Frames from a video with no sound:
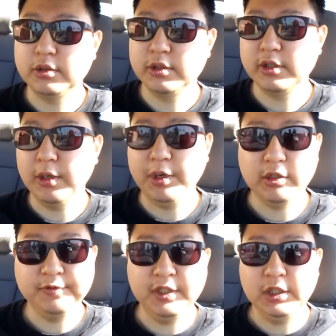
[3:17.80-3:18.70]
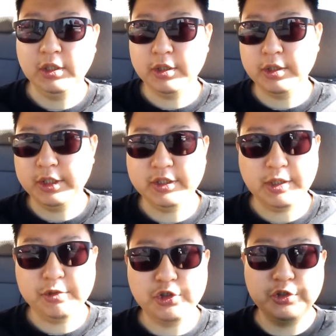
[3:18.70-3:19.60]
start piloting uh,
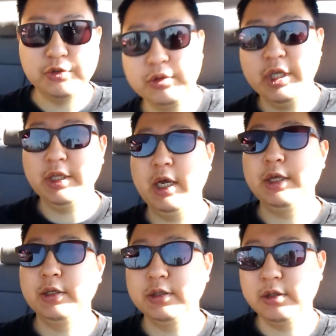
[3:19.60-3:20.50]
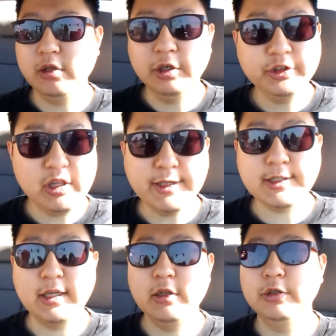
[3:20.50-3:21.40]
anytime soon, and I learned the
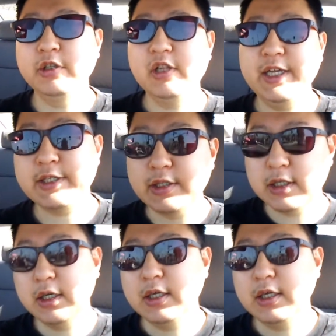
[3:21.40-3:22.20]
lesson. I learned the lesson.